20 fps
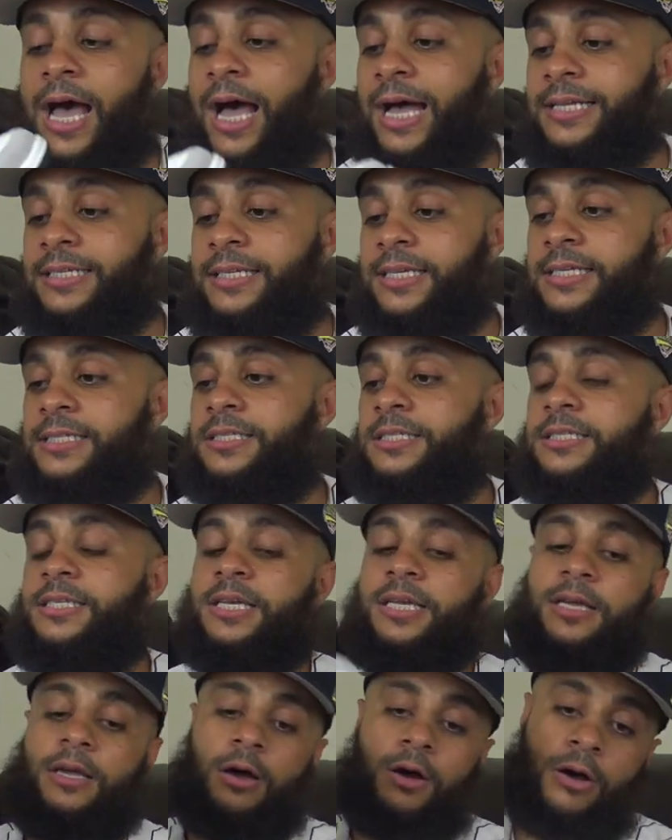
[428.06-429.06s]
I did
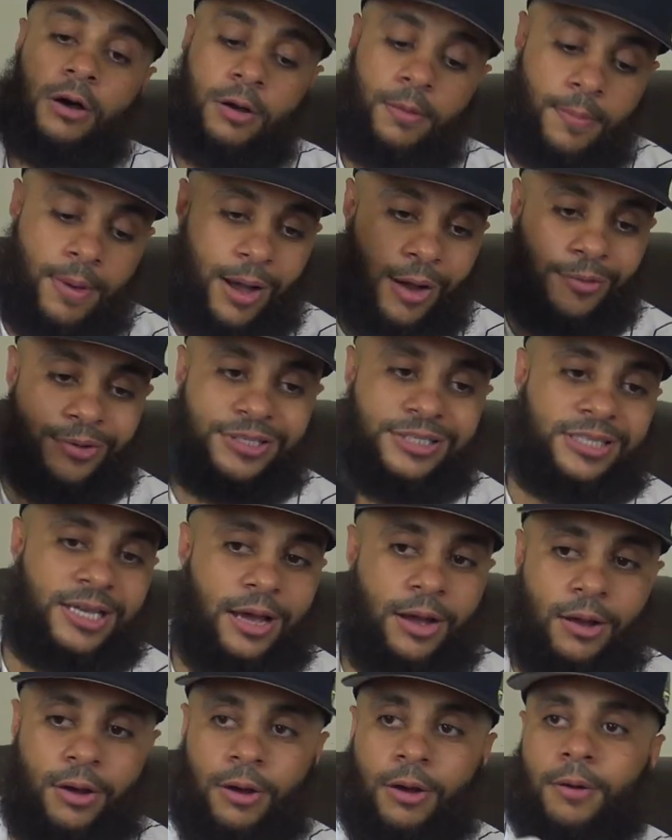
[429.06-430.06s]
see, um, I always
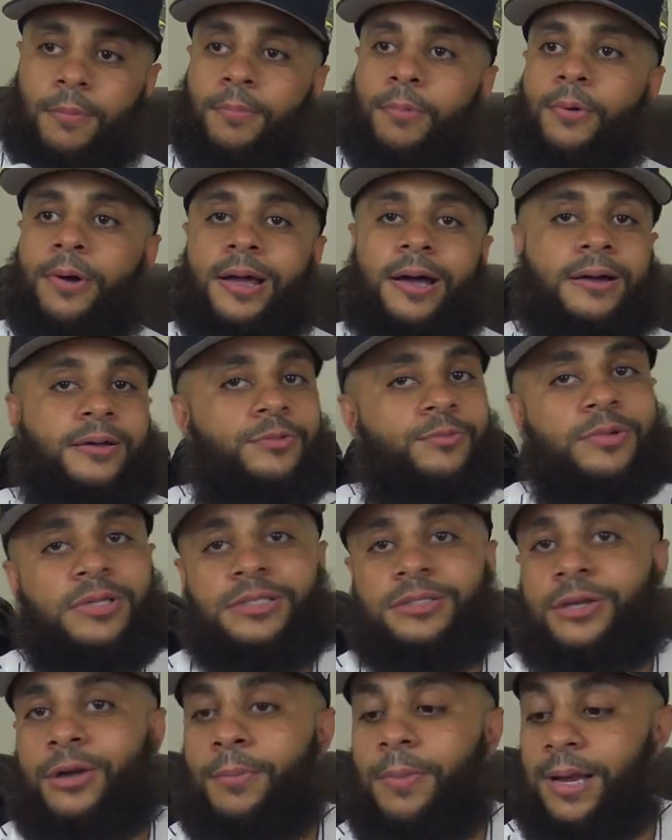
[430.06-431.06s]
shout, um, boy, I can, when
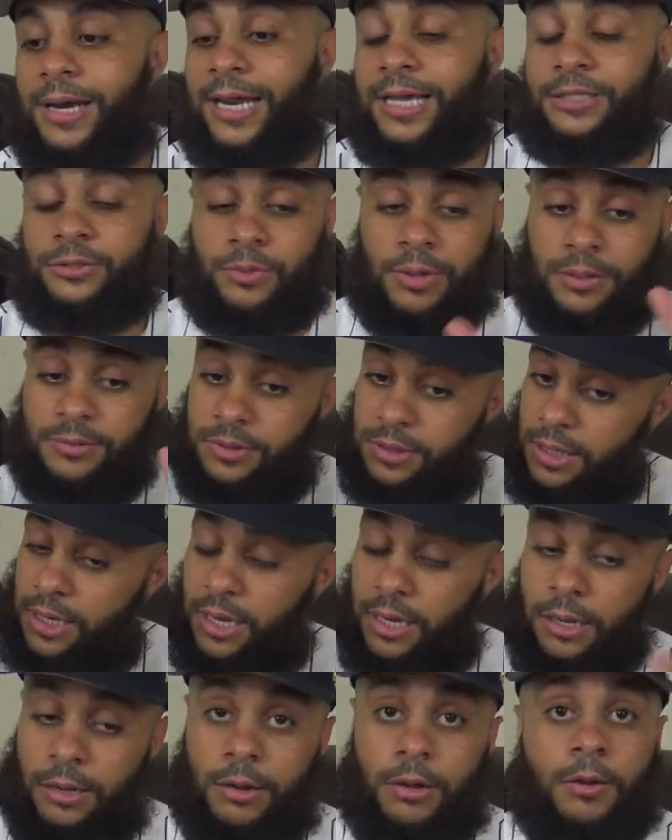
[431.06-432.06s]
you talk about lace swaps, you
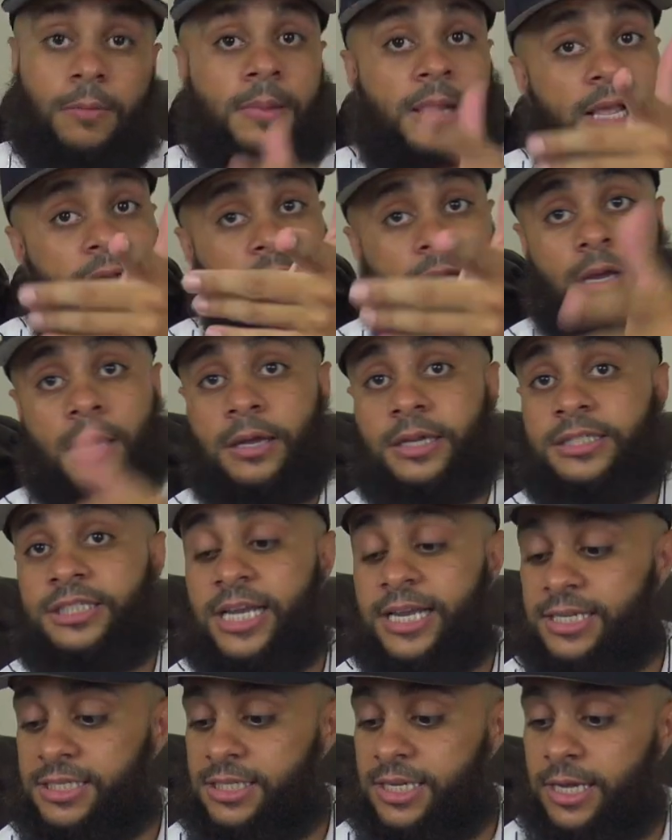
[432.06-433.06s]
got um, uh,
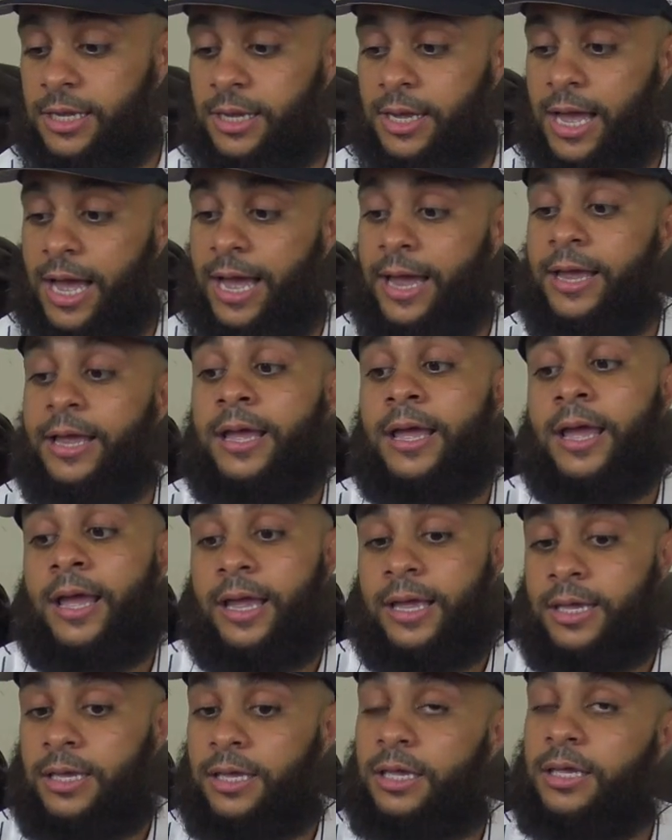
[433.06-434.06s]
Jay the Sneaker guy,
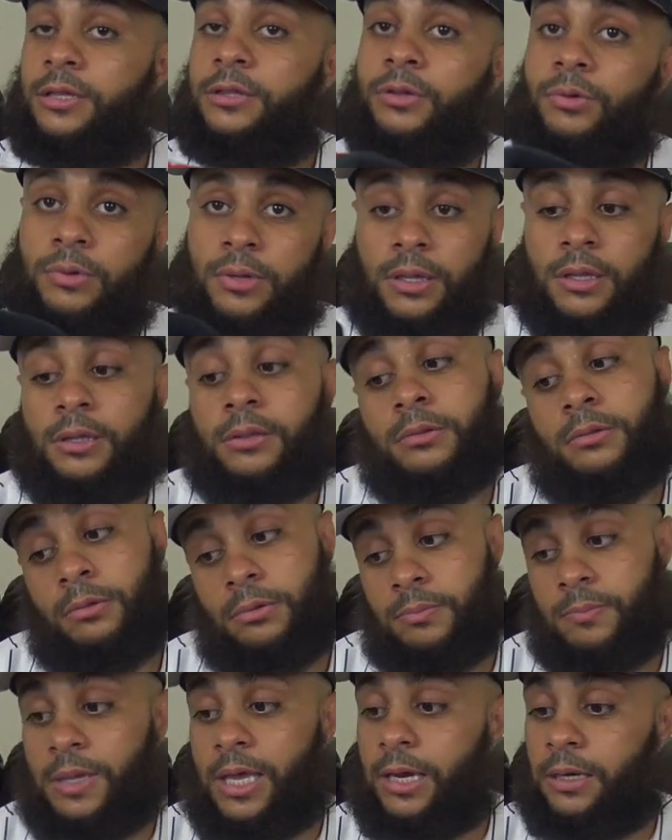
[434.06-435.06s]
he, he threw the threw
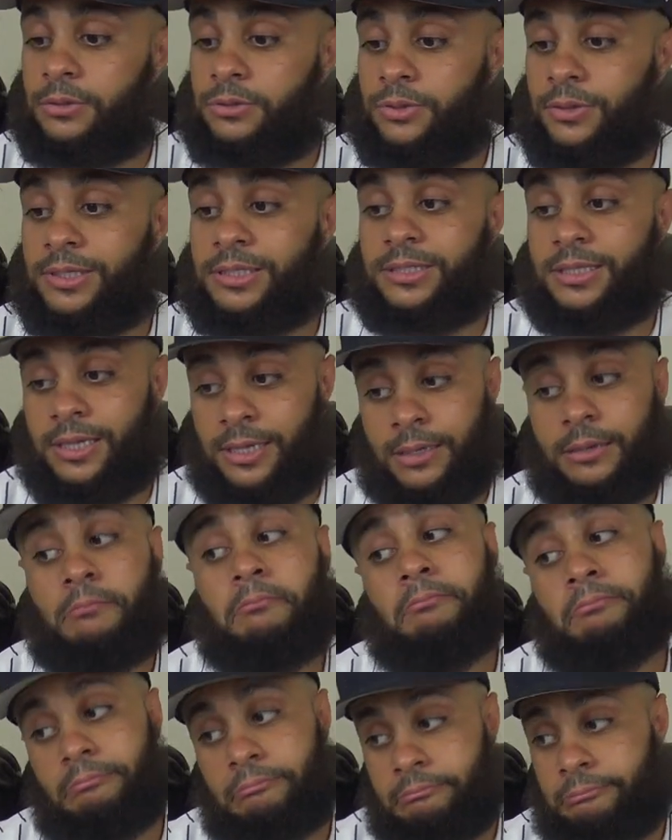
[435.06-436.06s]
the yellow joints in
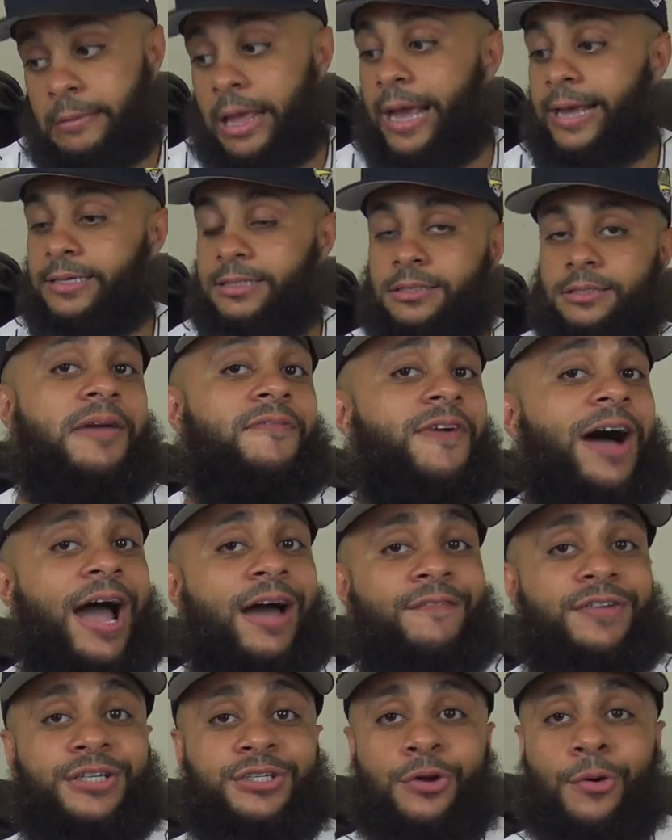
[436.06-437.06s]
nice. If I
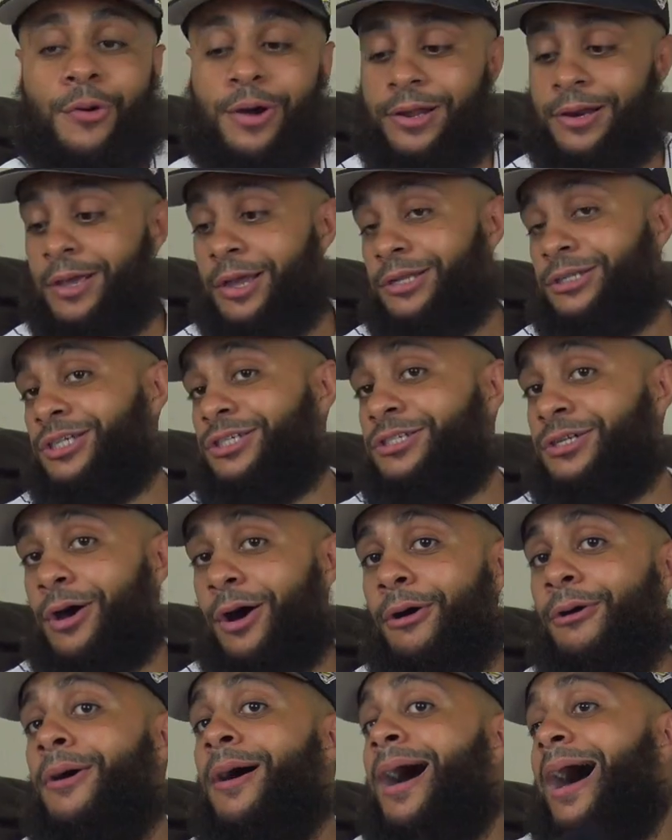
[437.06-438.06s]
ever do it, just
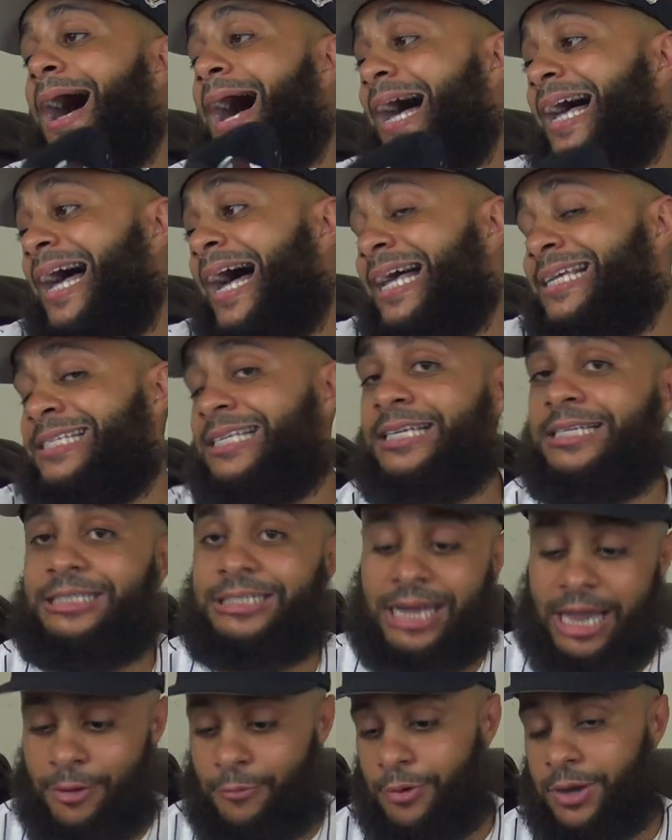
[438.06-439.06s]
know I, I seen
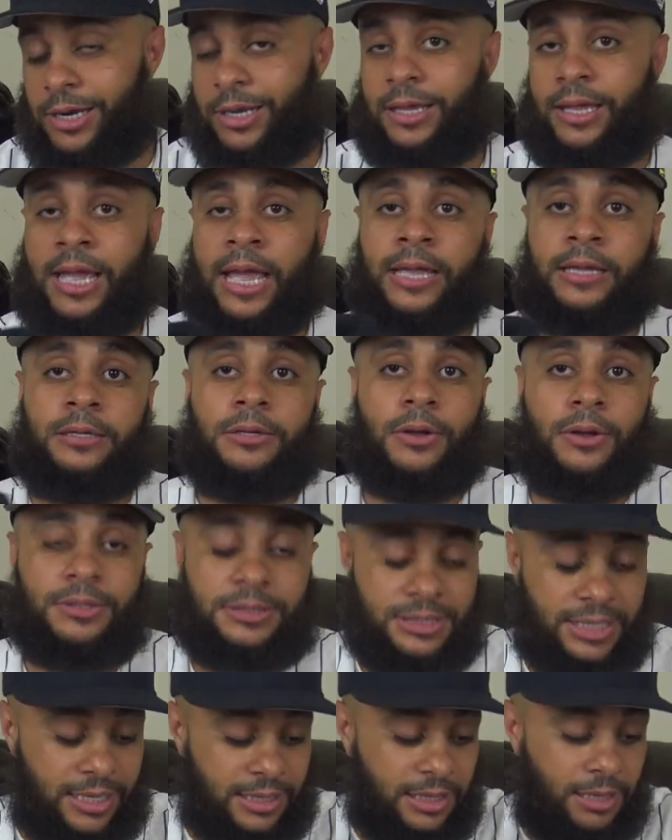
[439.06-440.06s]
Jay with it and you know what
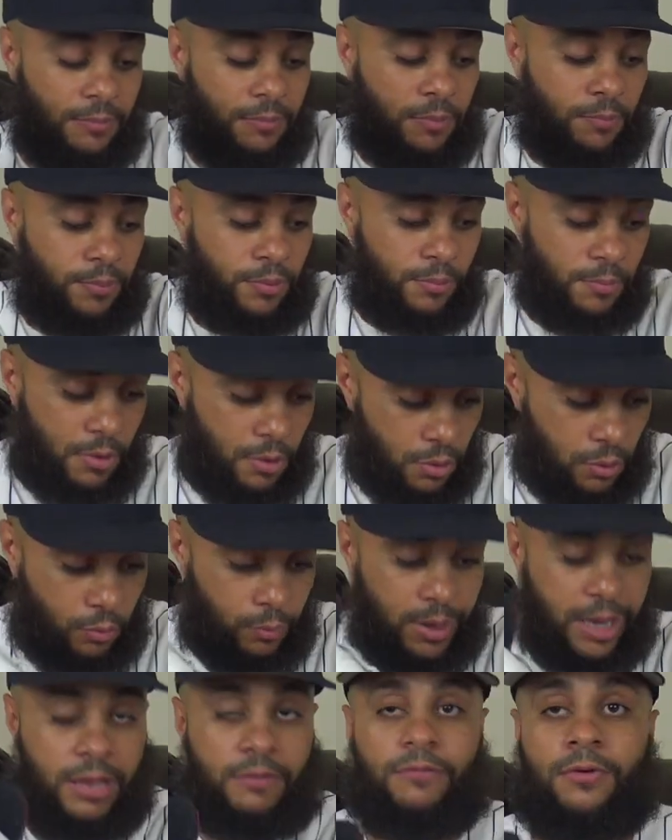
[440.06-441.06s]
I'm saying, then I'm gonna put my own
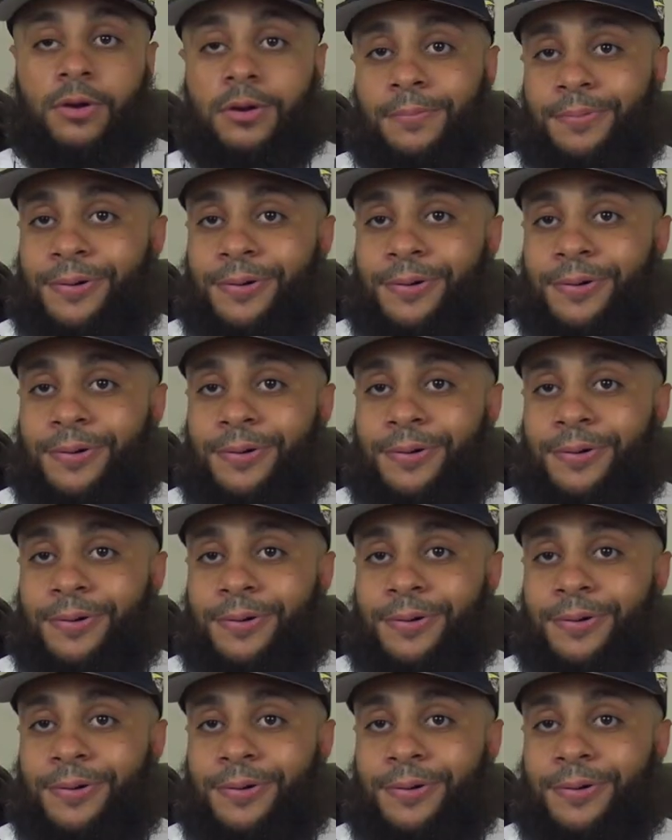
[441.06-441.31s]
wave on it.